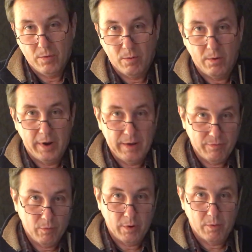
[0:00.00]
or a
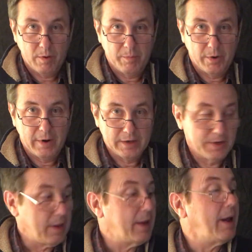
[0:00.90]
4-chord
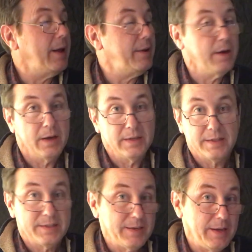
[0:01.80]
progression like I had done,
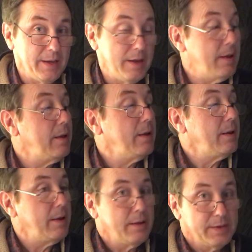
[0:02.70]
C,
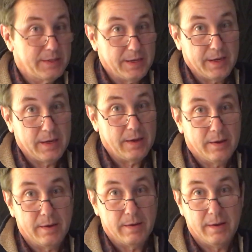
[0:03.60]
C,
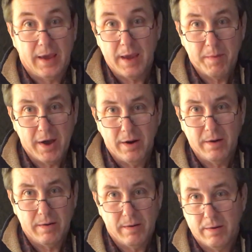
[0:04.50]
A minor,
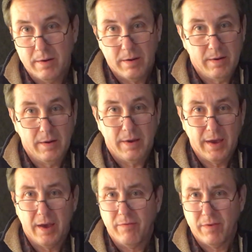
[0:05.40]

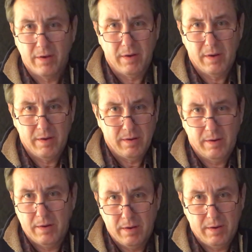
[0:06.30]
F,
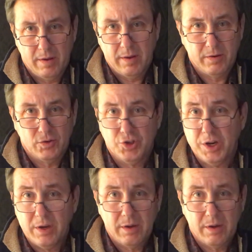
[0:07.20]
G,